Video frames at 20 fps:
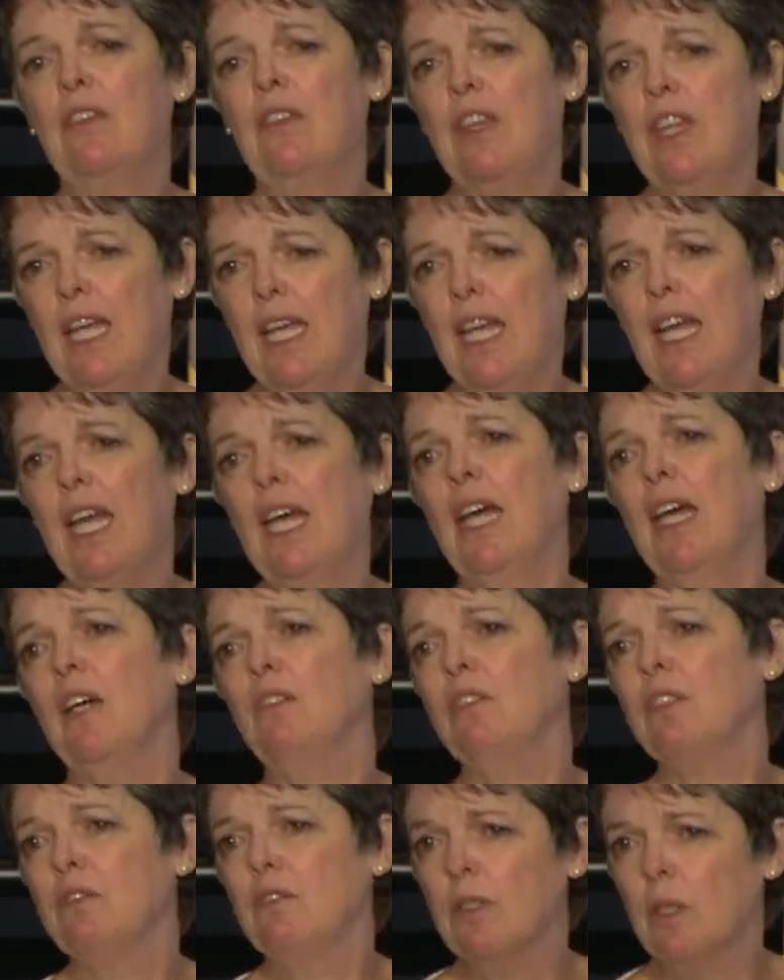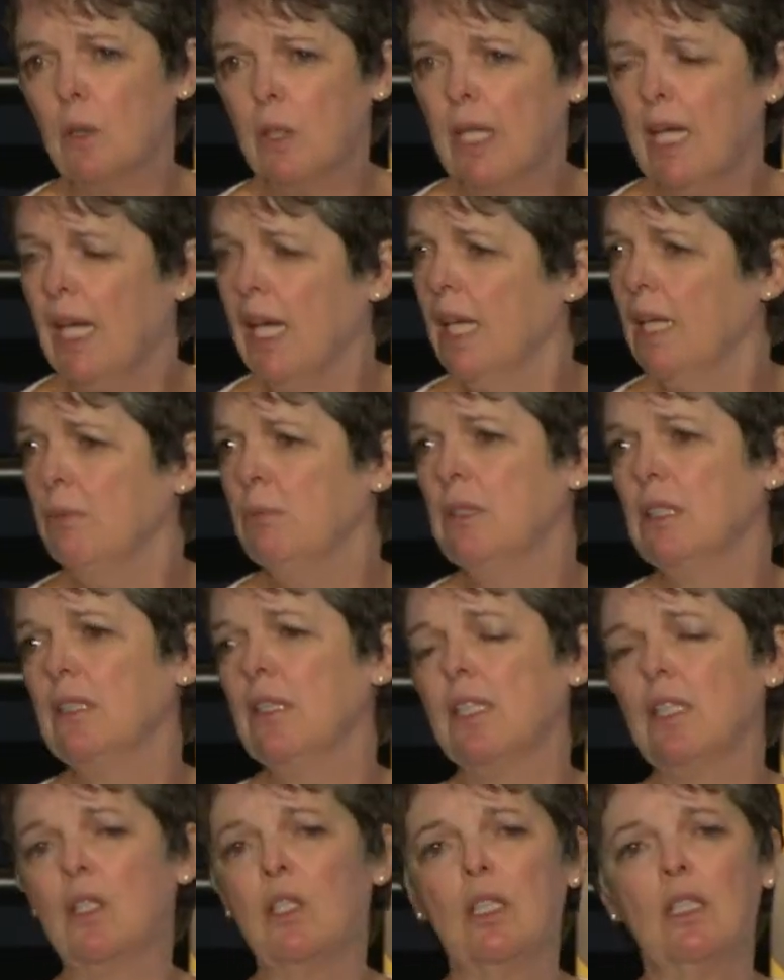they have a
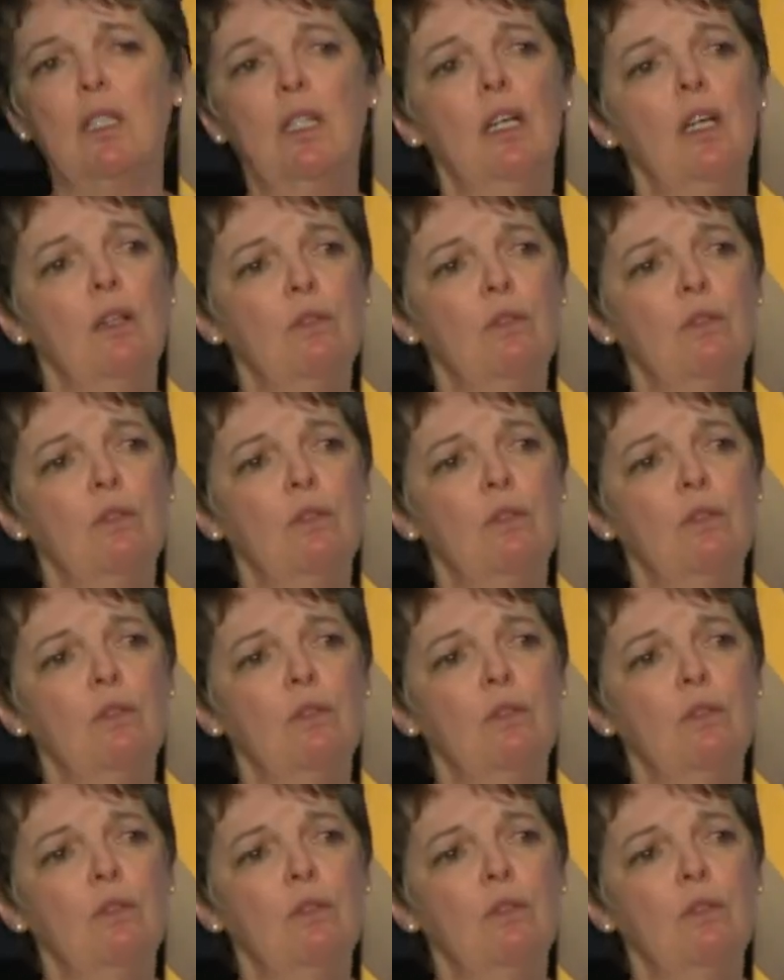vocabulary